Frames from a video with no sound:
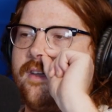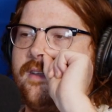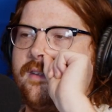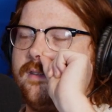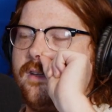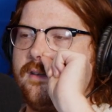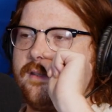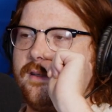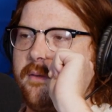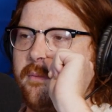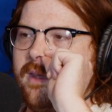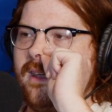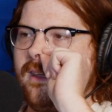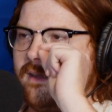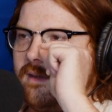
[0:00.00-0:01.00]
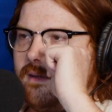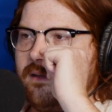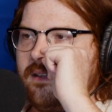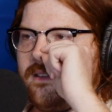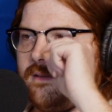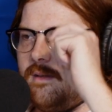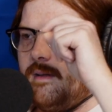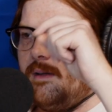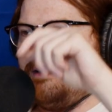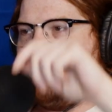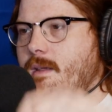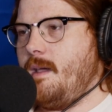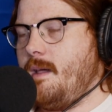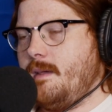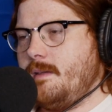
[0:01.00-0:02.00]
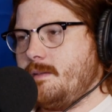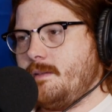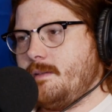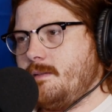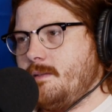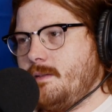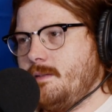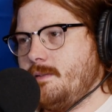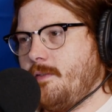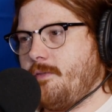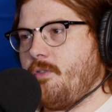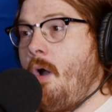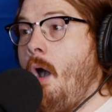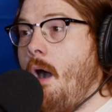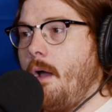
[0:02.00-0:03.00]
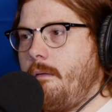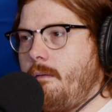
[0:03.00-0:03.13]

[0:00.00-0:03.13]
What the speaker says: he talks like me. Yeah, he's a fraud.